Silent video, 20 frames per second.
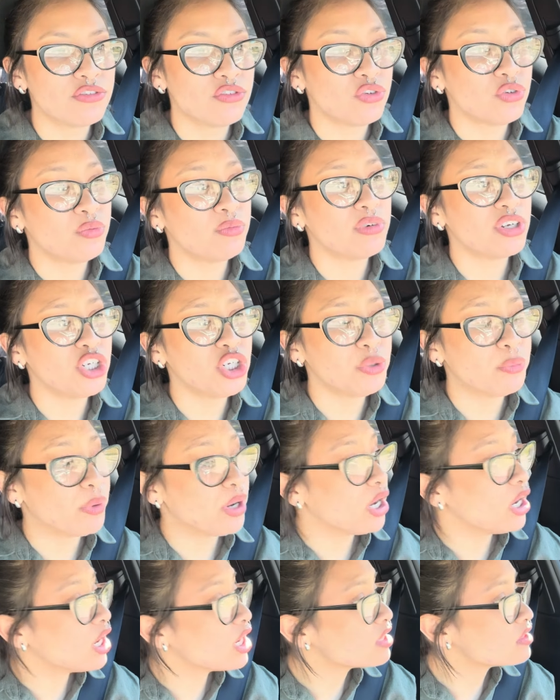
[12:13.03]
too much
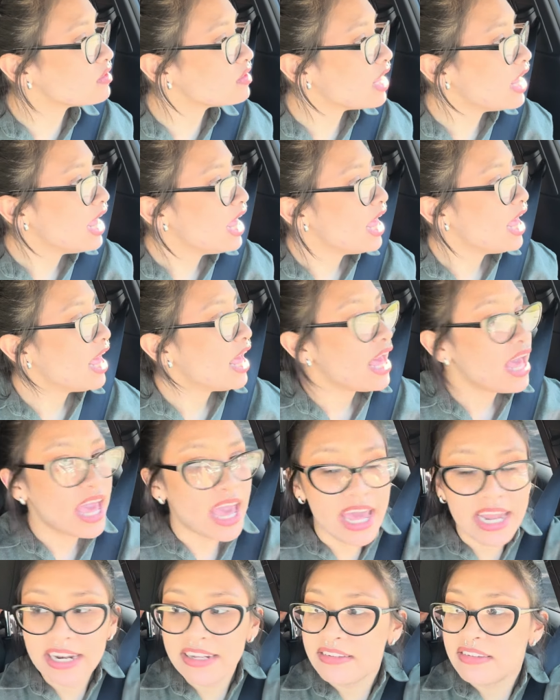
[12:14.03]
books.
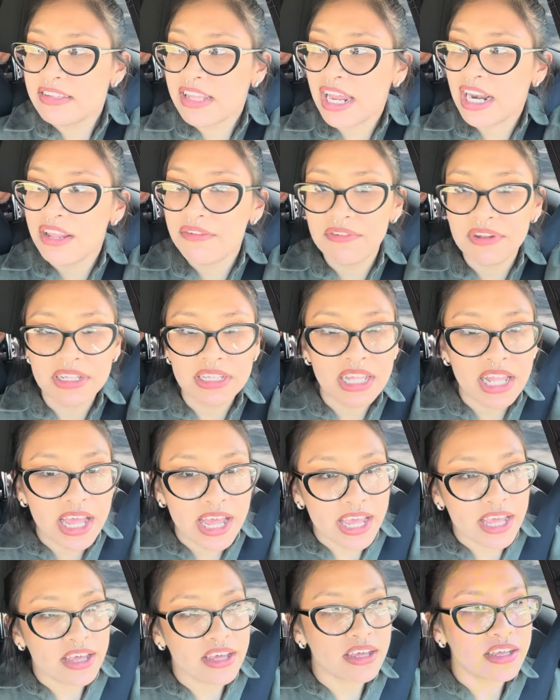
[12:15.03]
And it's not even
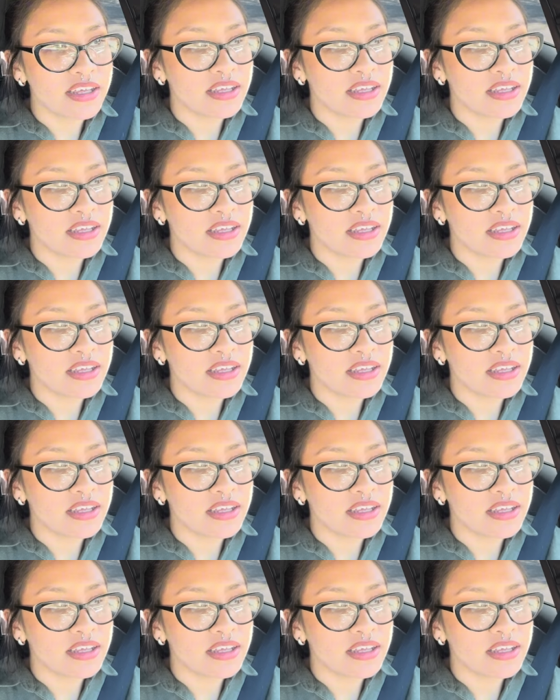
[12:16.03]
like,